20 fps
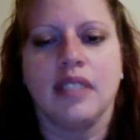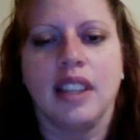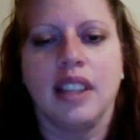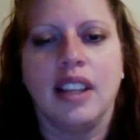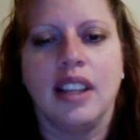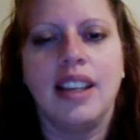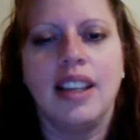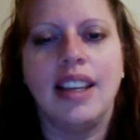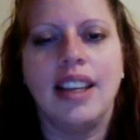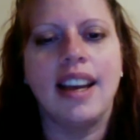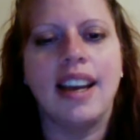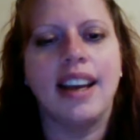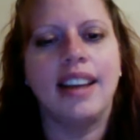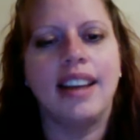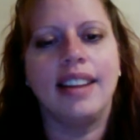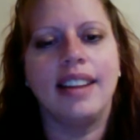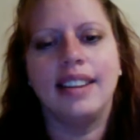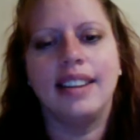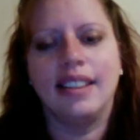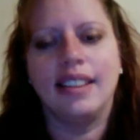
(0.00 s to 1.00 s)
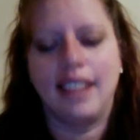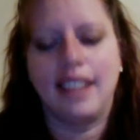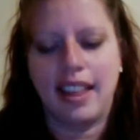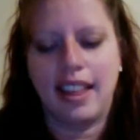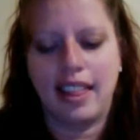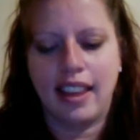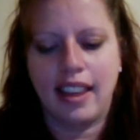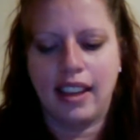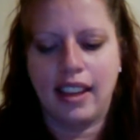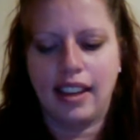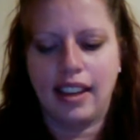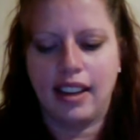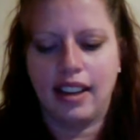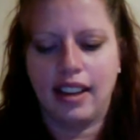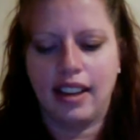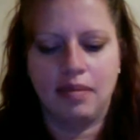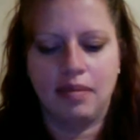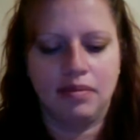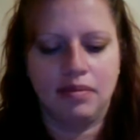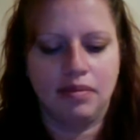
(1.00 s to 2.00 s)
Yeah, and they could
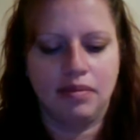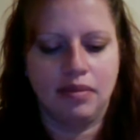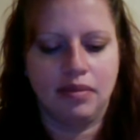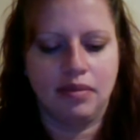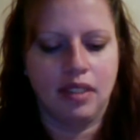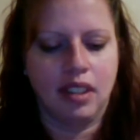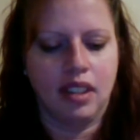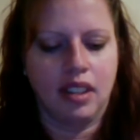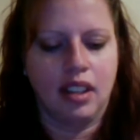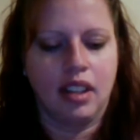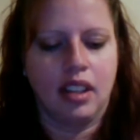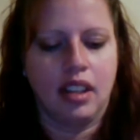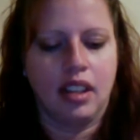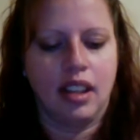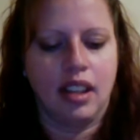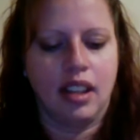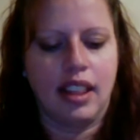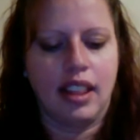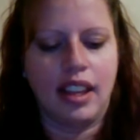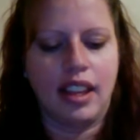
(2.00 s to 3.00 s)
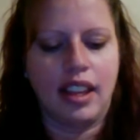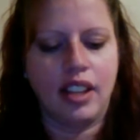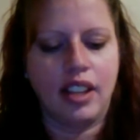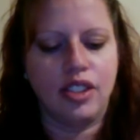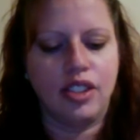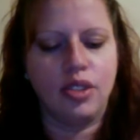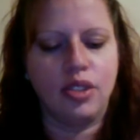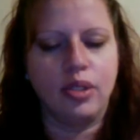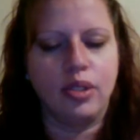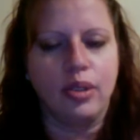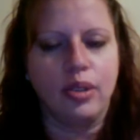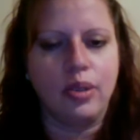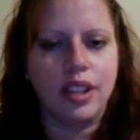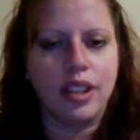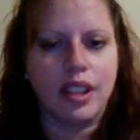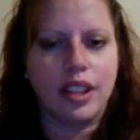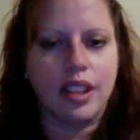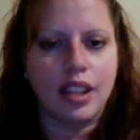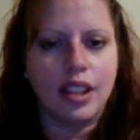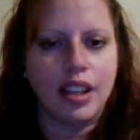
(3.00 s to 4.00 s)
and they can do it with
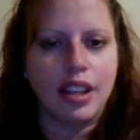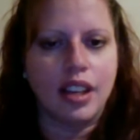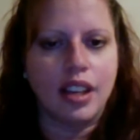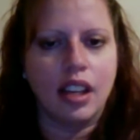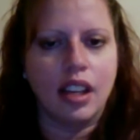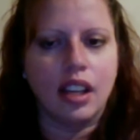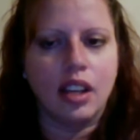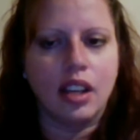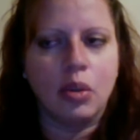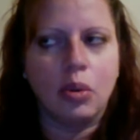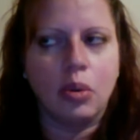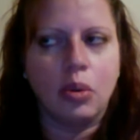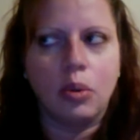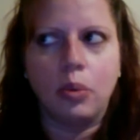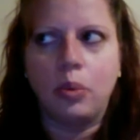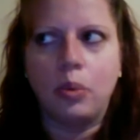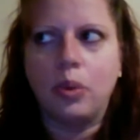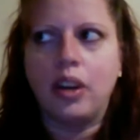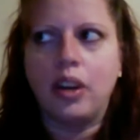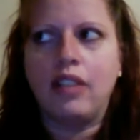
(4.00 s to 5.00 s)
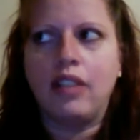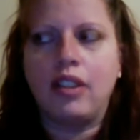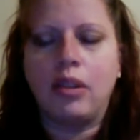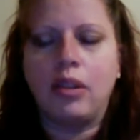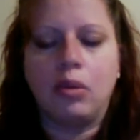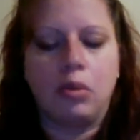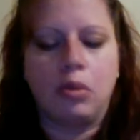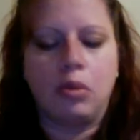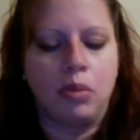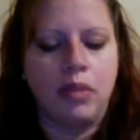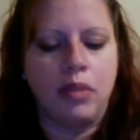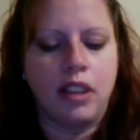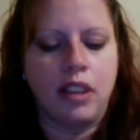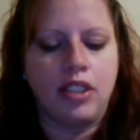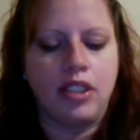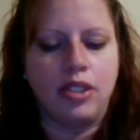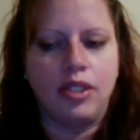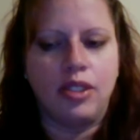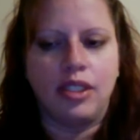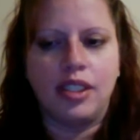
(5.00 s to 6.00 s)
in a whatever room they
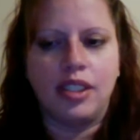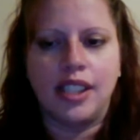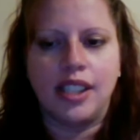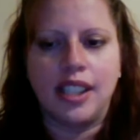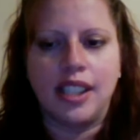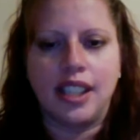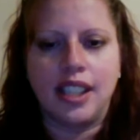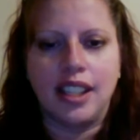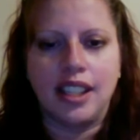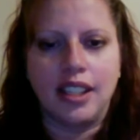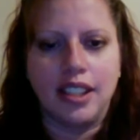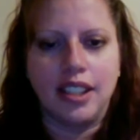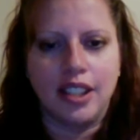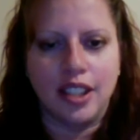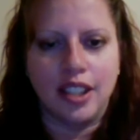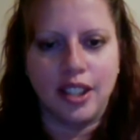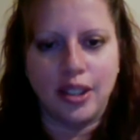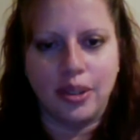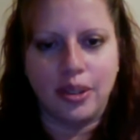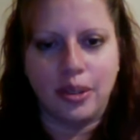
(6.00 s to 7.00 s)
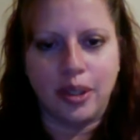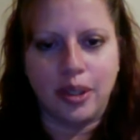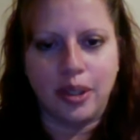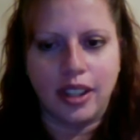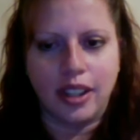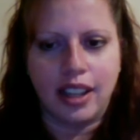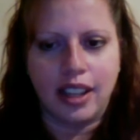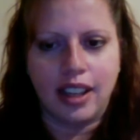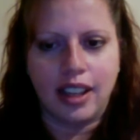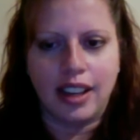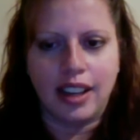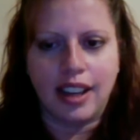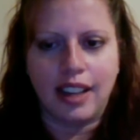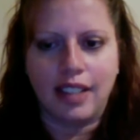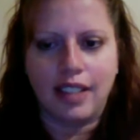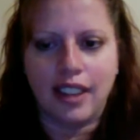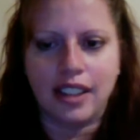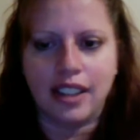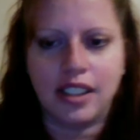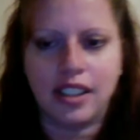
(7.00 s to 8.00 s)
choose to sit in, you know, where they could have
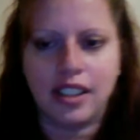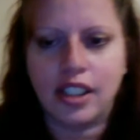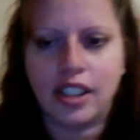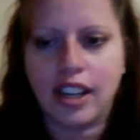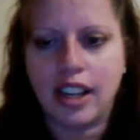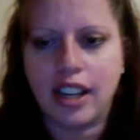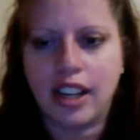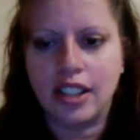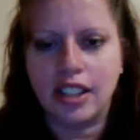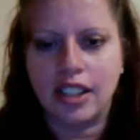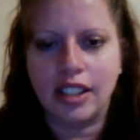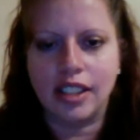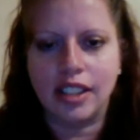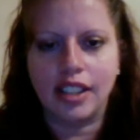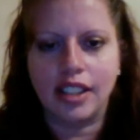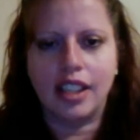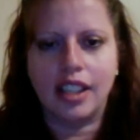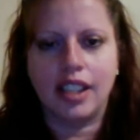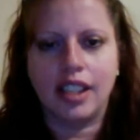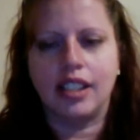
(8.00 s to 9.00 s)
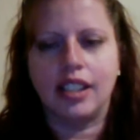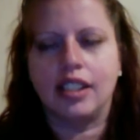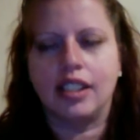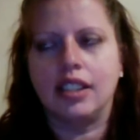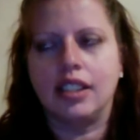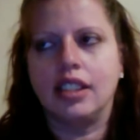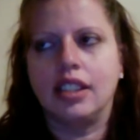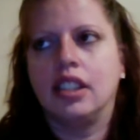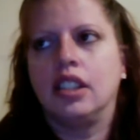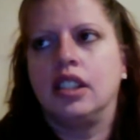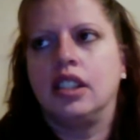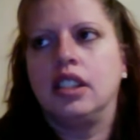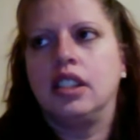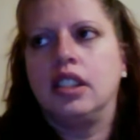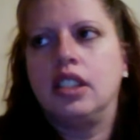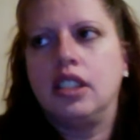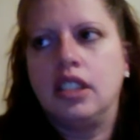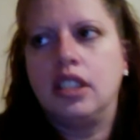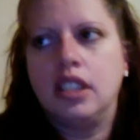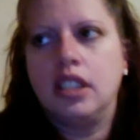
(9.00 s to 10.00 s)
less distractions, and they can.
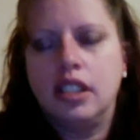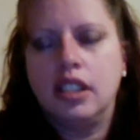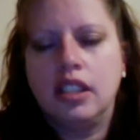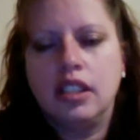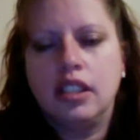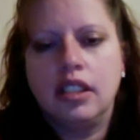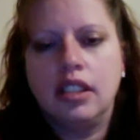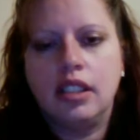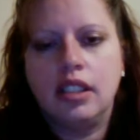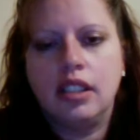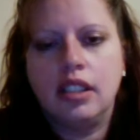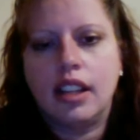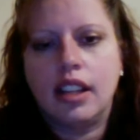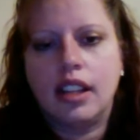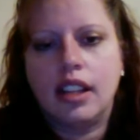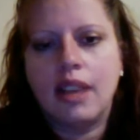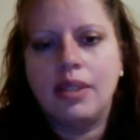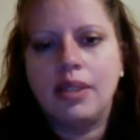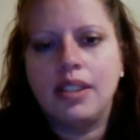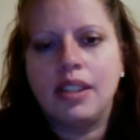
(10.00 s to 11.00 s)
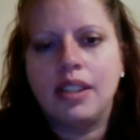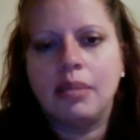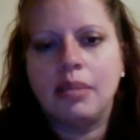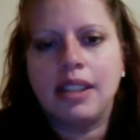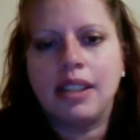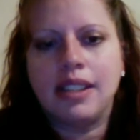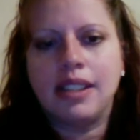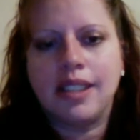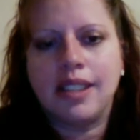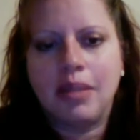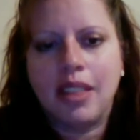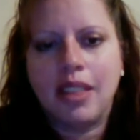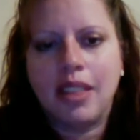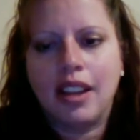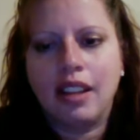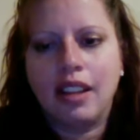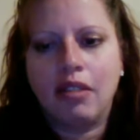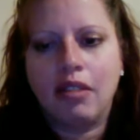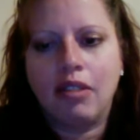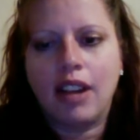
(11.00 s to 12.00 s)
I was thinking about the same
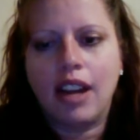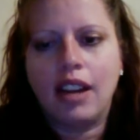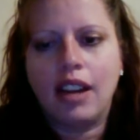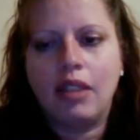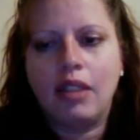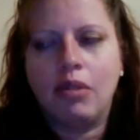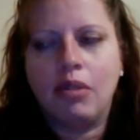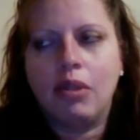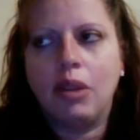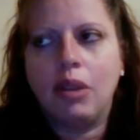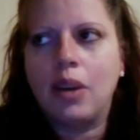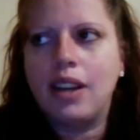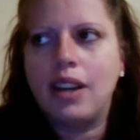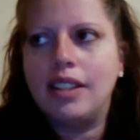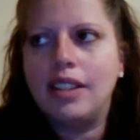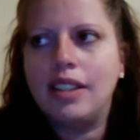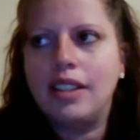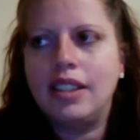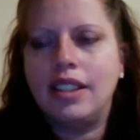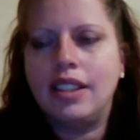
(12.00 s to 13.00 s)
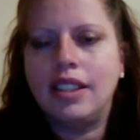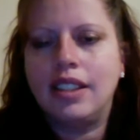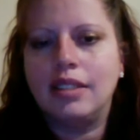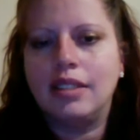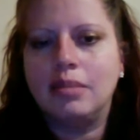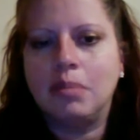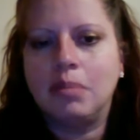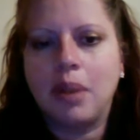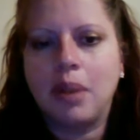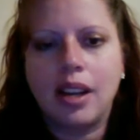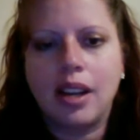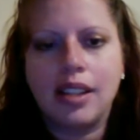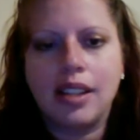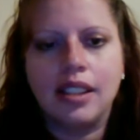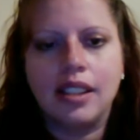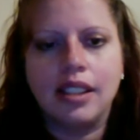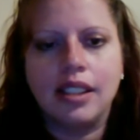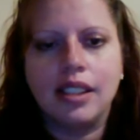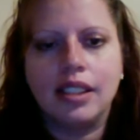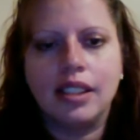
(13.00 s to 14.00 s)
thing, right? Rewinding,
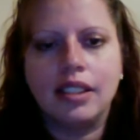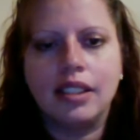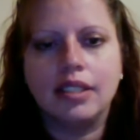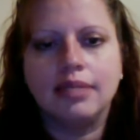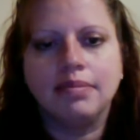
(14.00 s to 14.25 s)
pausing.